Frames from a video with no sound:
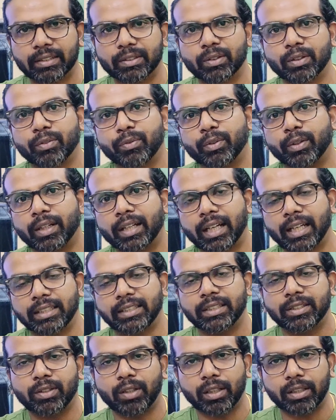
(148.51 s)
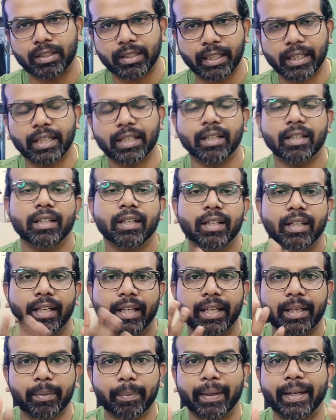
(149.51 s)
So if your glass is not thick,
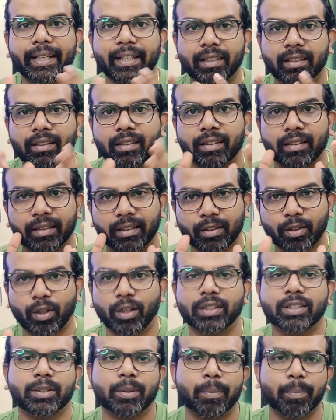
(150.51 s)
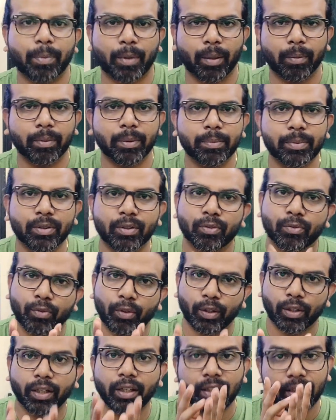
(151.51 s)
it might cause some problems
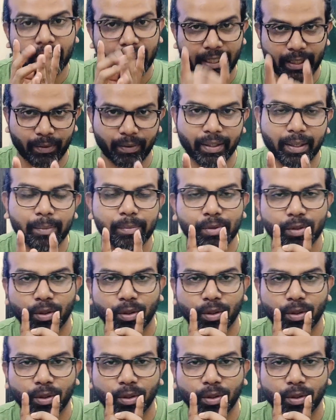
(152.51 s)
for your aquarium.